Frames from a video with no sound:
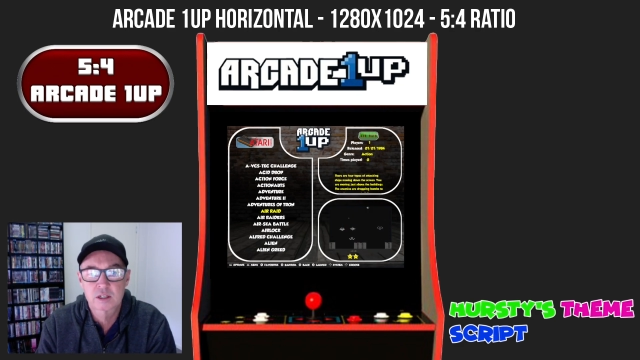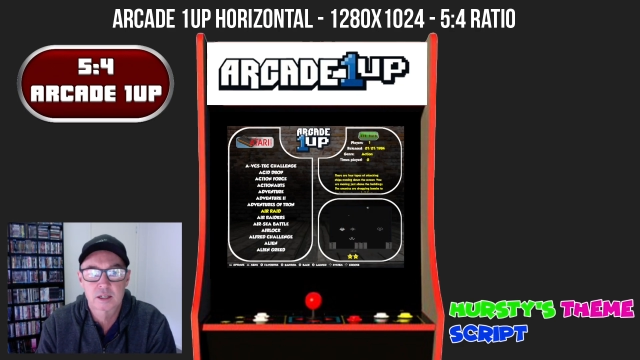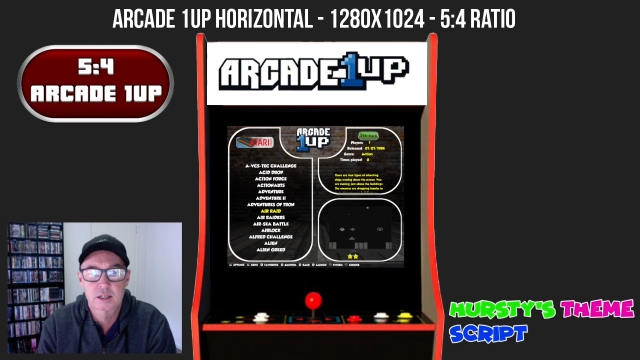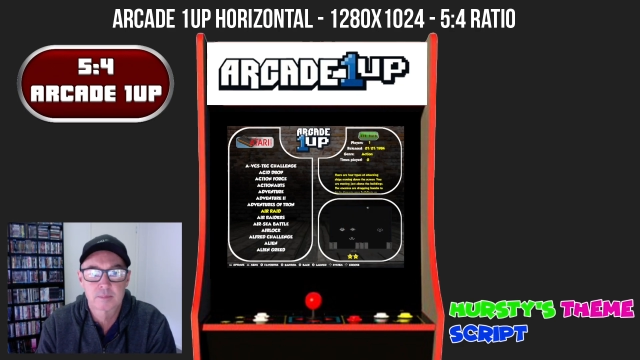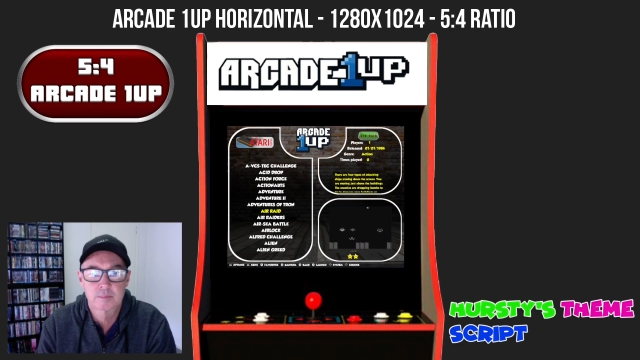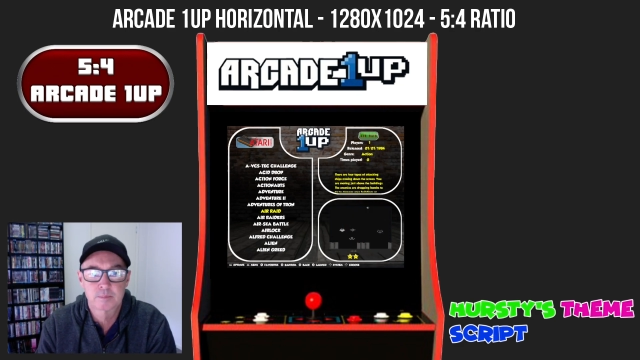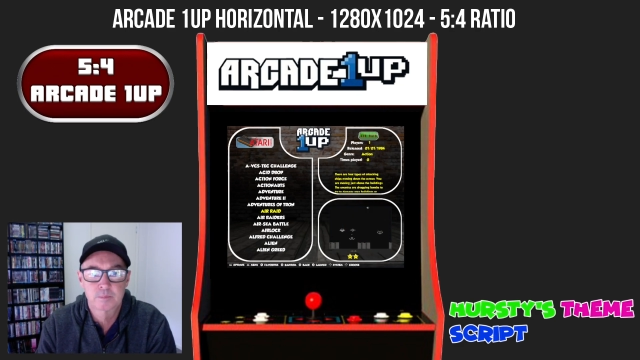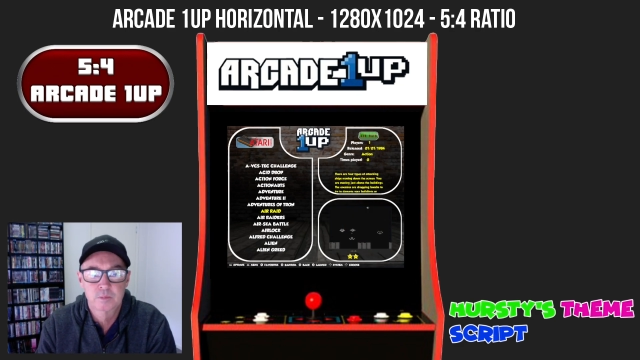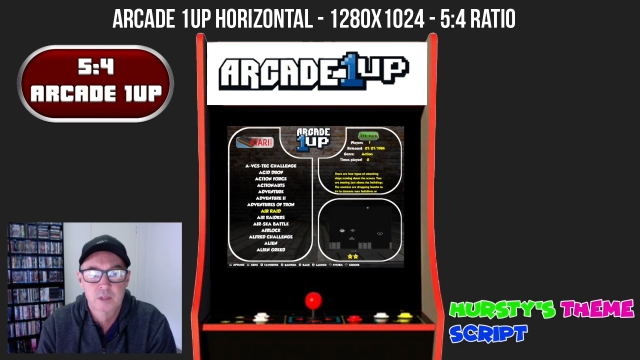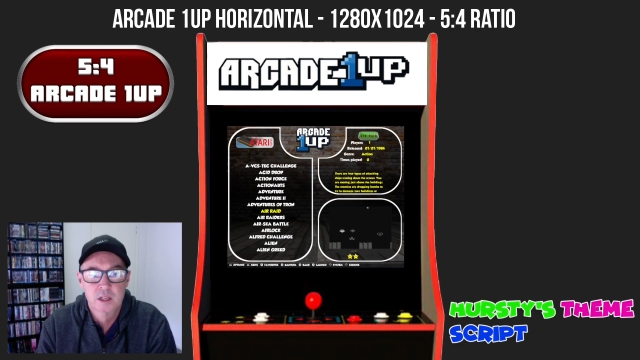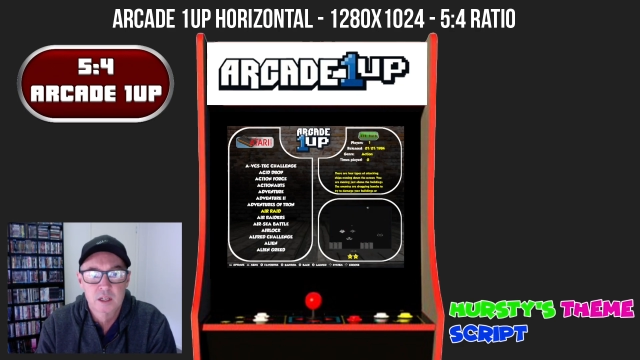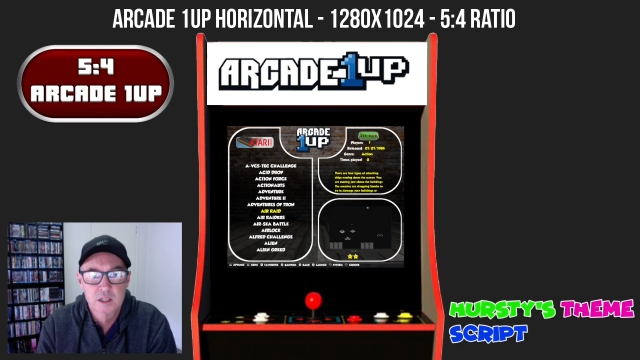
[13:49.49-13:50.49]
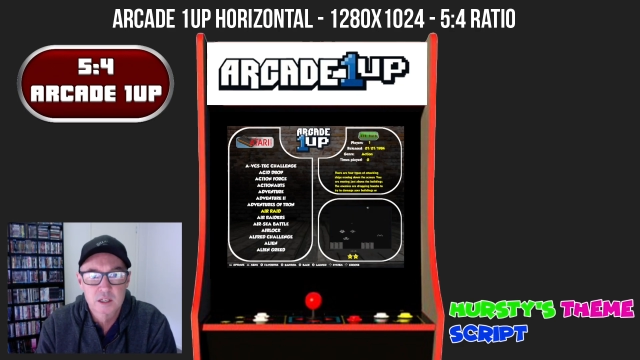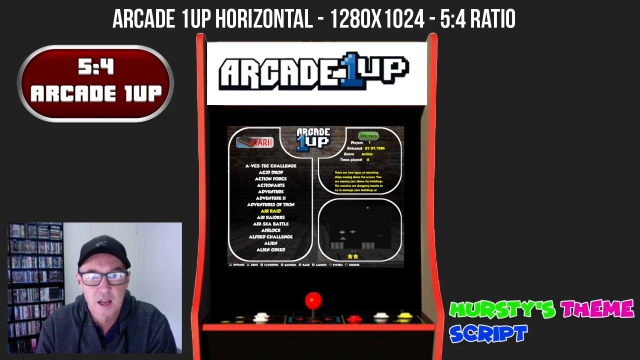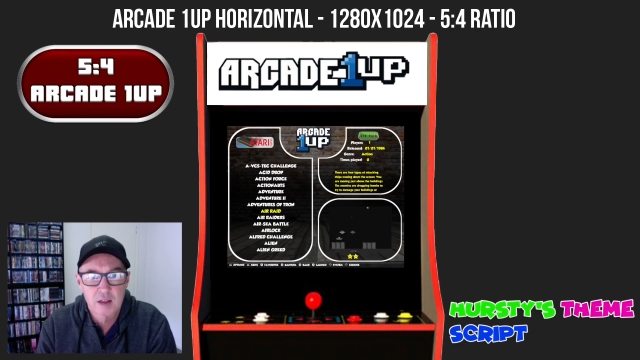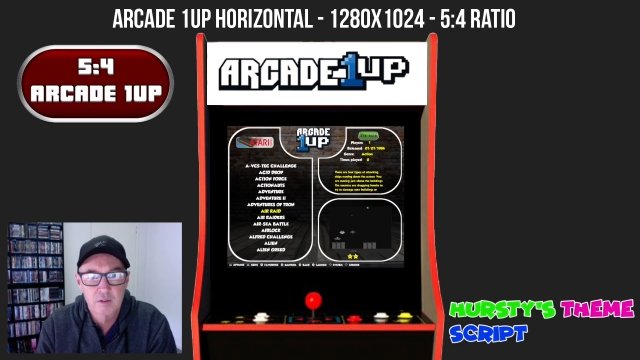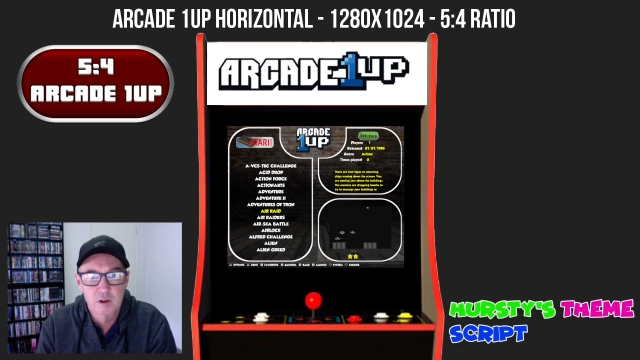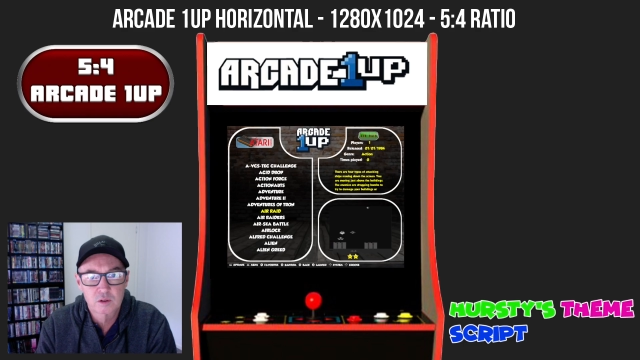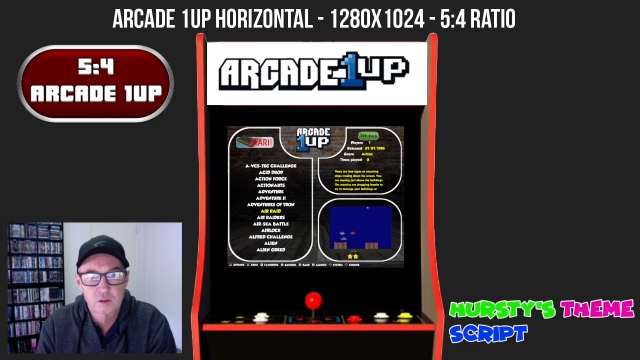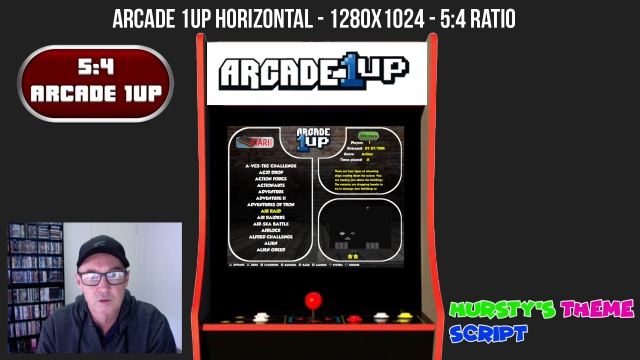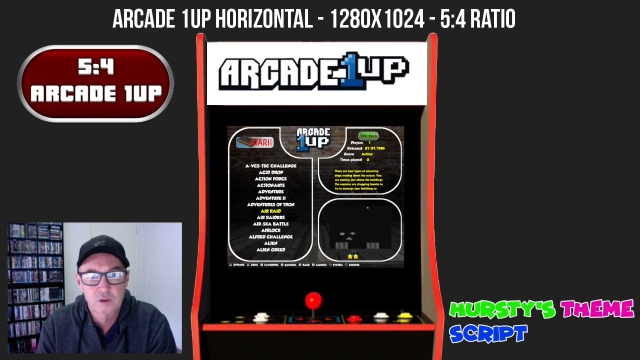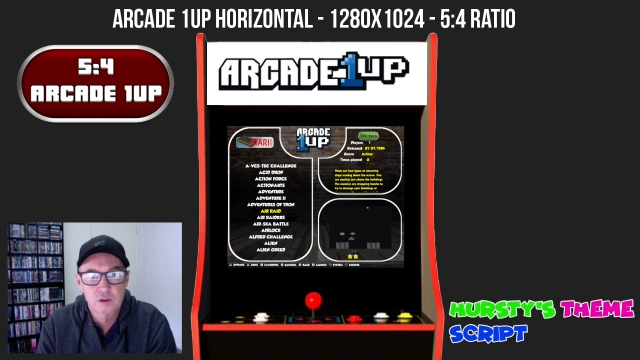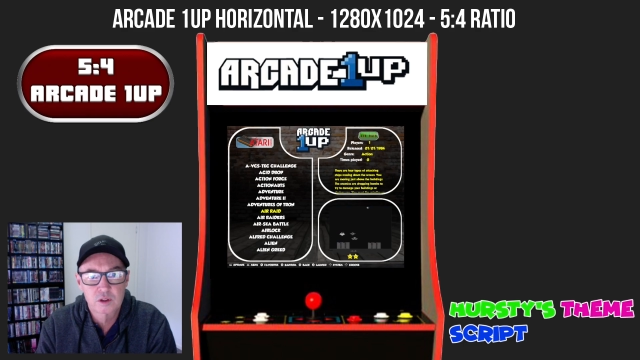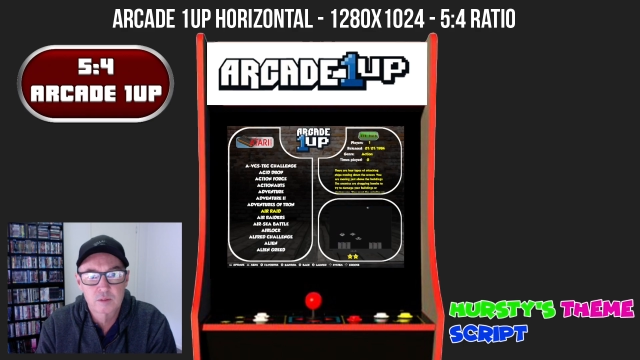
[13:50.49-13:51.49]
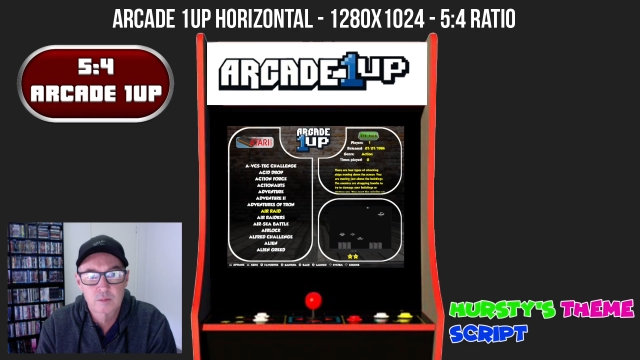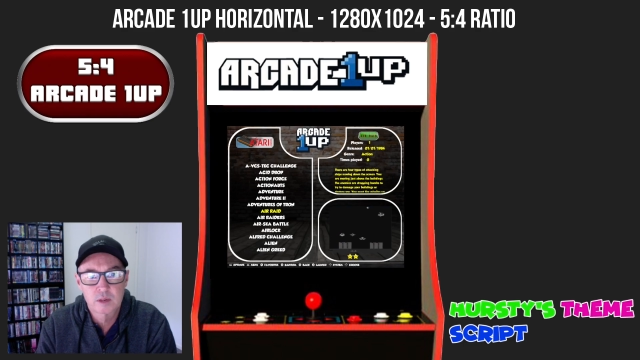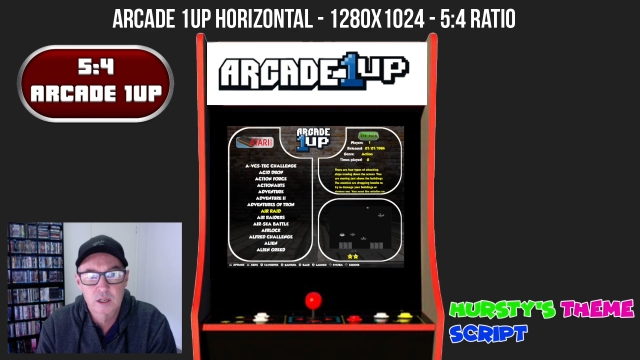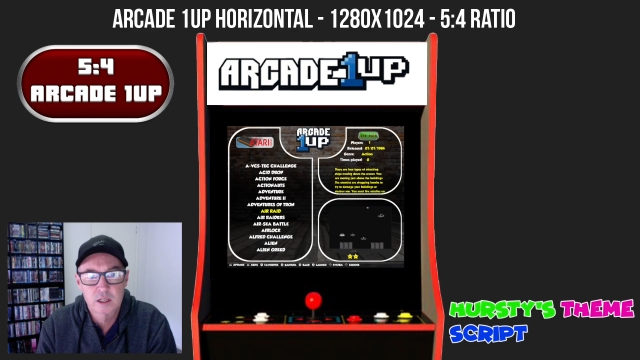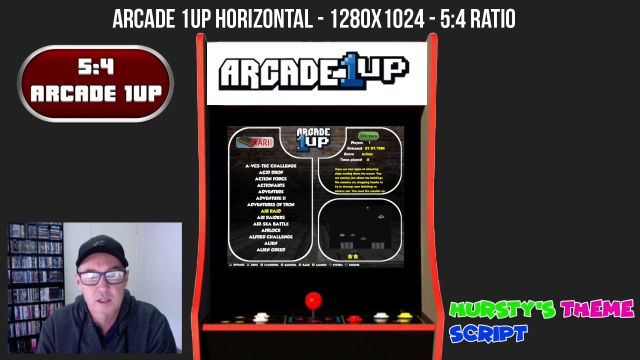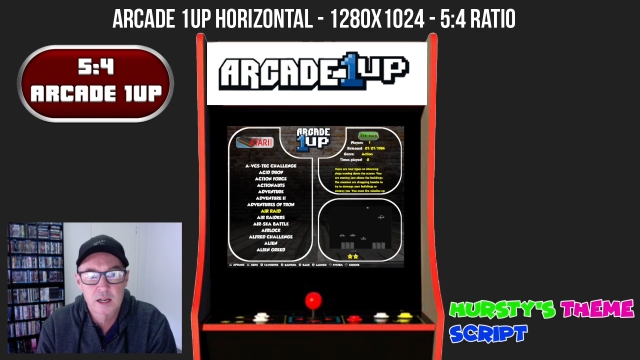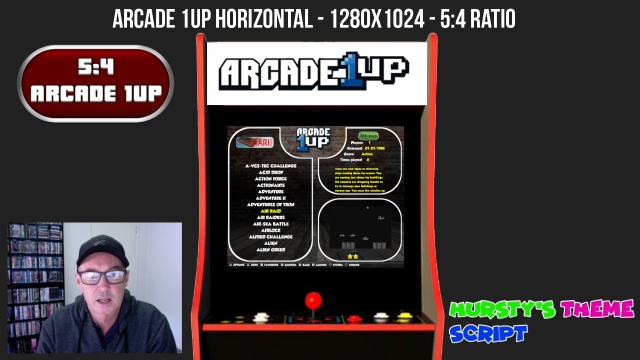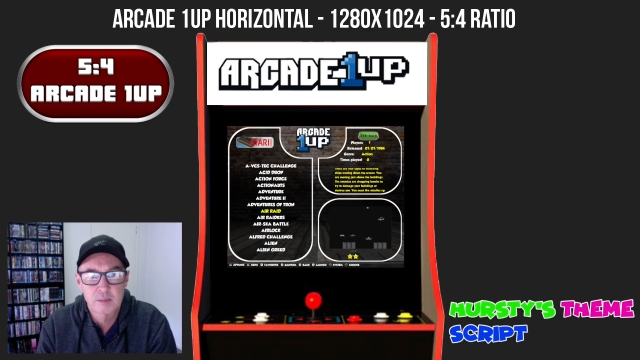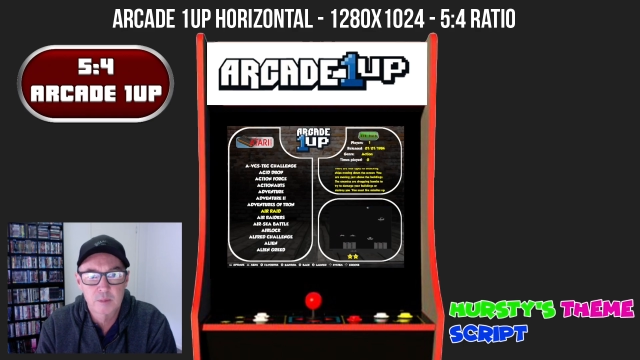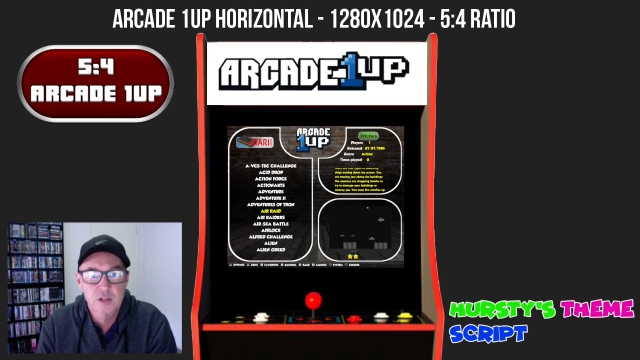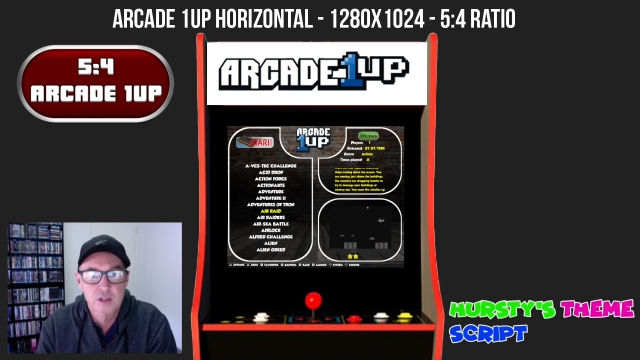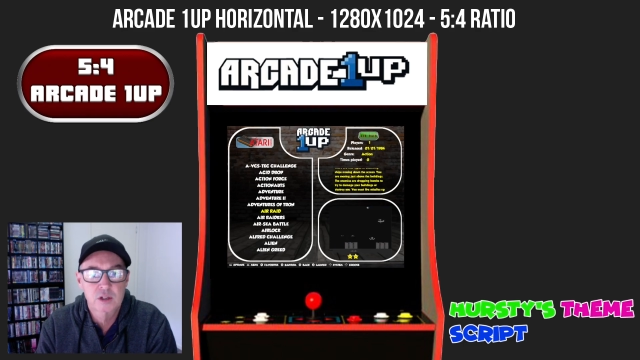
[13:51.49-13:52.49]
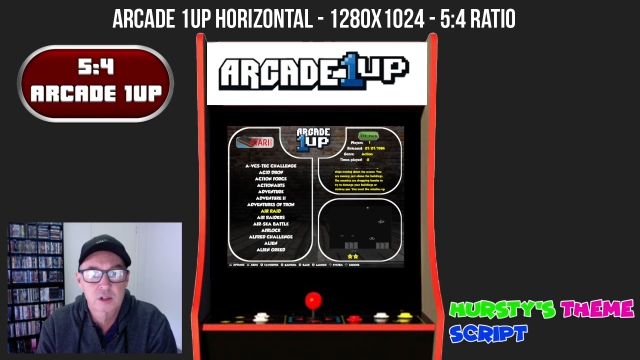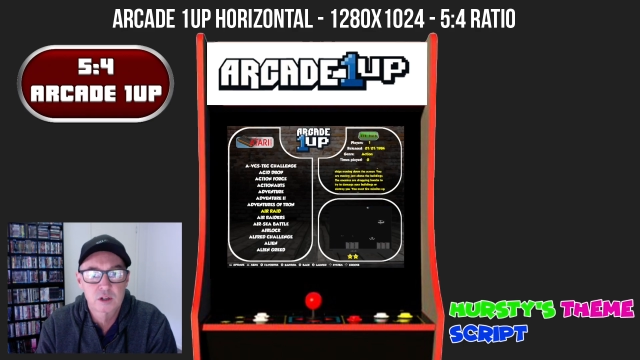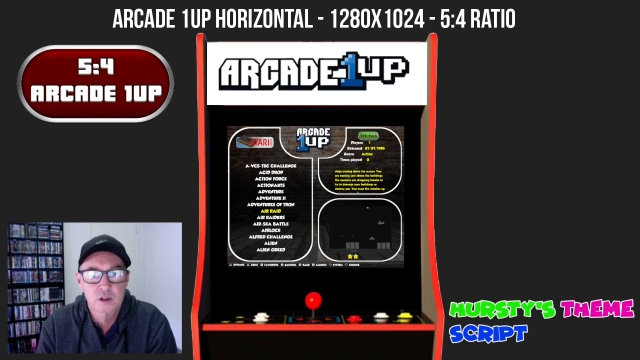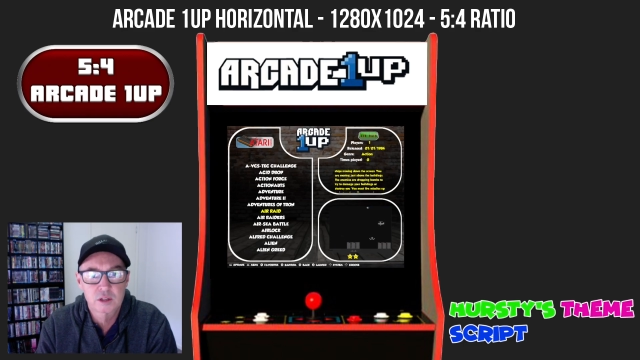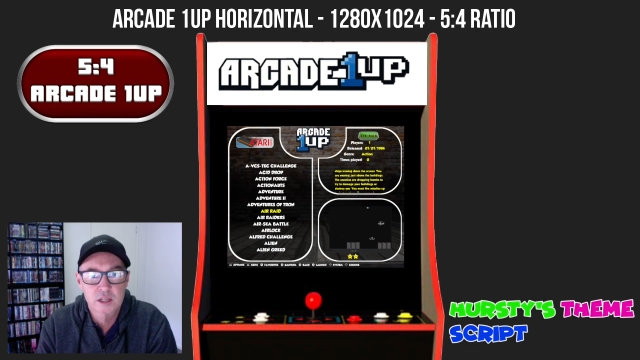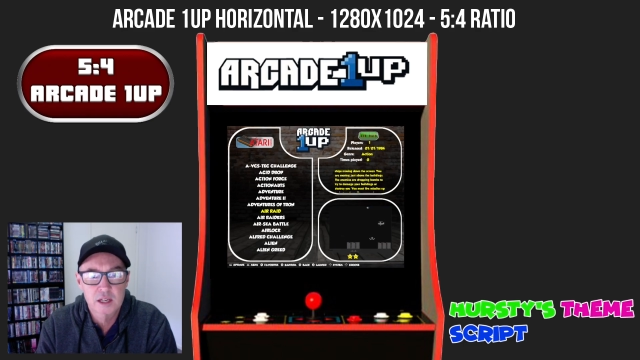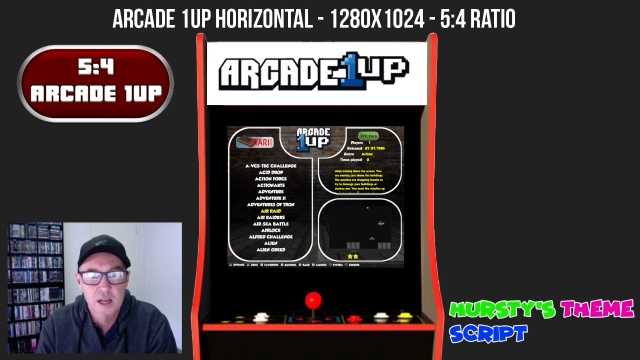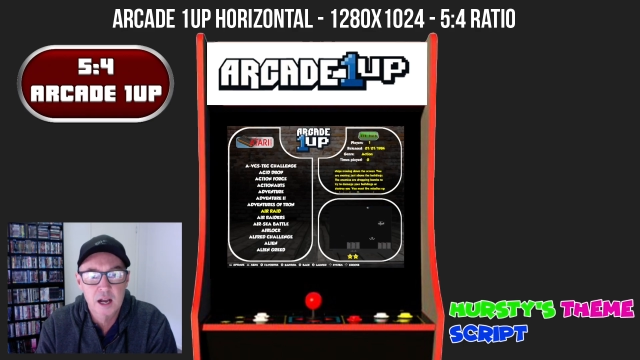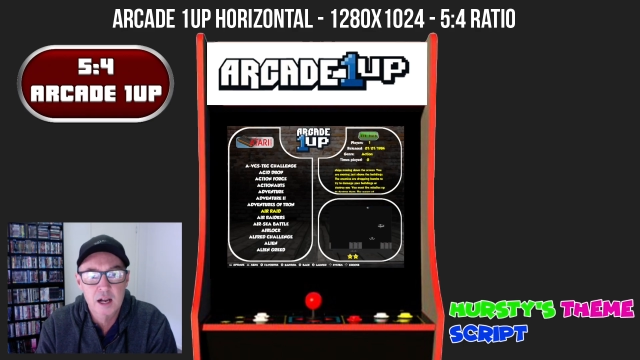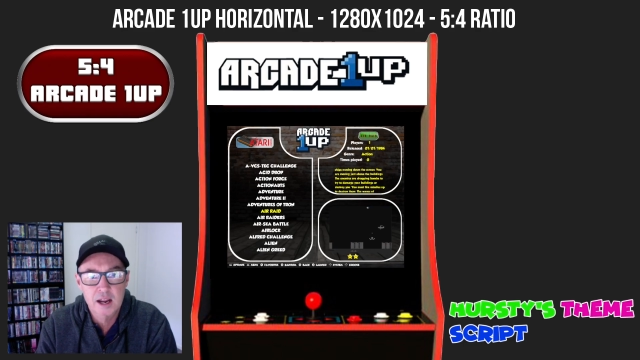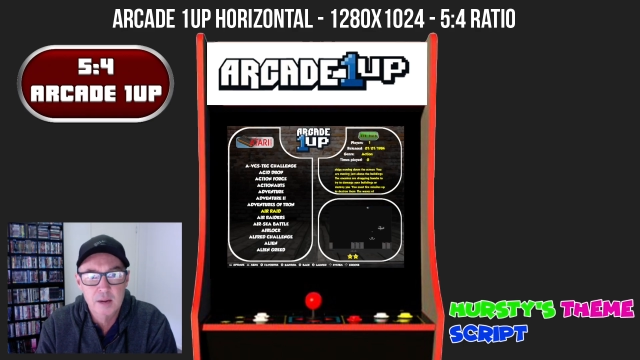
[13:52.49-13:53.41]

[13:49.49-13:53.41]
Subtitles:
so have a look through them, and yeah, best suited on the arcade